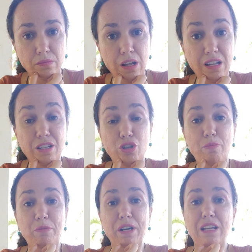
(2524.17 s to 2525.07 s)
And the
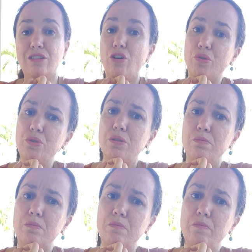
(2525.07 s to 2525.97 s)
supermarket goes,
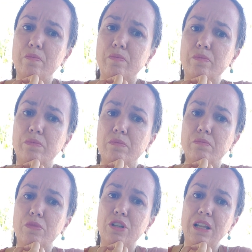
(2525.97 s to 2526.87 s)

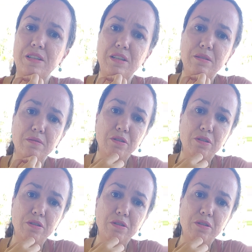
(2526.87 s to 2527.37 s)
but last